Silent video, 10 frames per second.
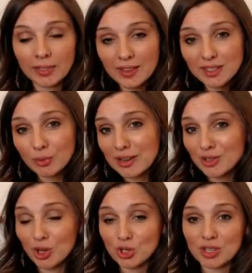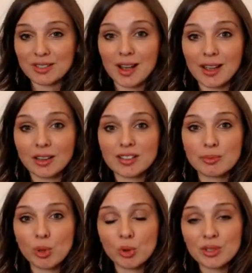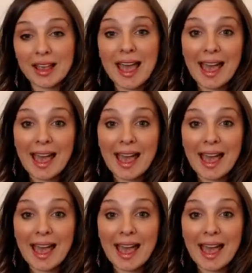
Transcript: This research design explores